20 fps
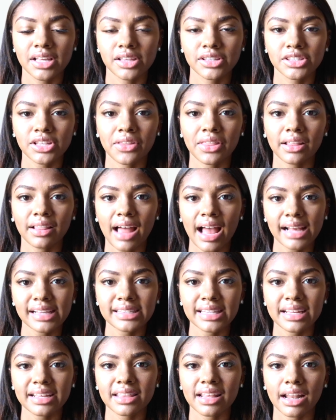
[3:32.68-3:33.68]
So the
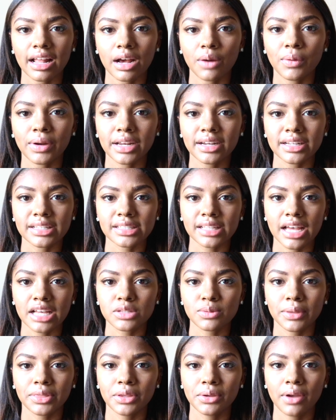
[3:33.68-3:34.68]
last thing that I want to
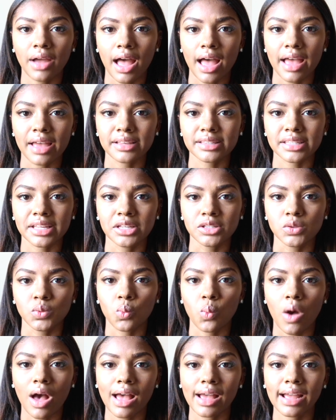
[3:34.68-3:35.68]
discuss with you guys is
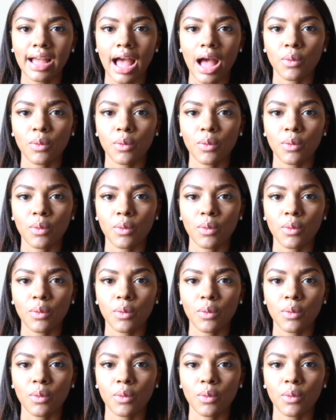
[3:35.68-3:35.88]
why